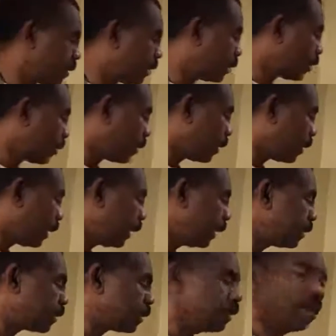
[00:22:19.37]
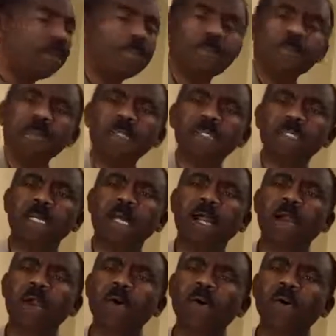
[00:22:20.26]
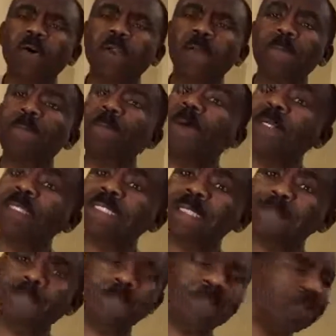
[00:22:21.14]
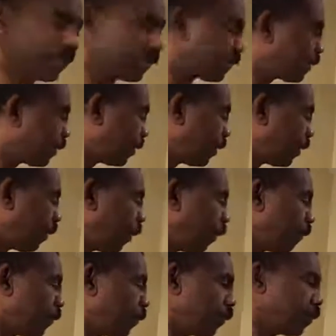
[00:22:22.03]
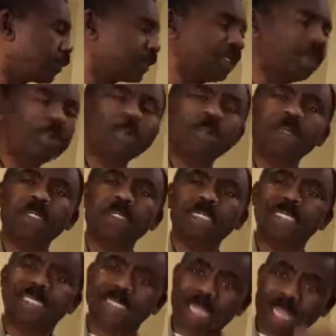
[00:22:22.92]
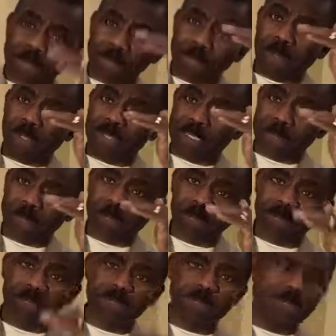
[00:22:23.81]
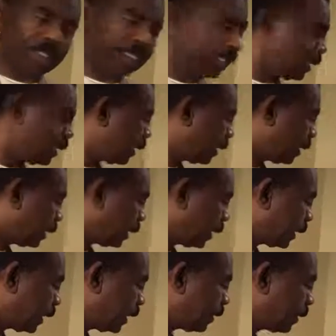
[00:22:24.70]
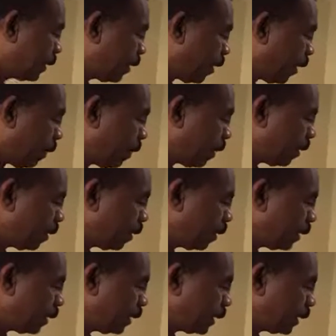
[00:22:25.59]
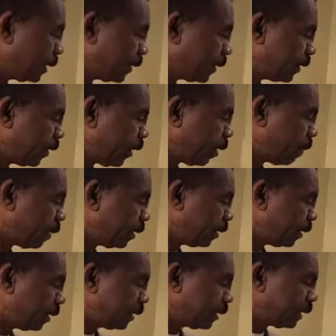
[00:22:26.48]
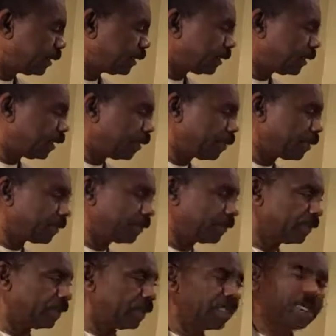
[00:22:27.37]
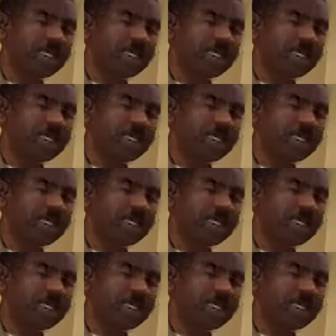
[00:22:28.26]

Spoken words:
So these numbers are all multiples of those numbers, the same multiple. This is double, this is double, this is double.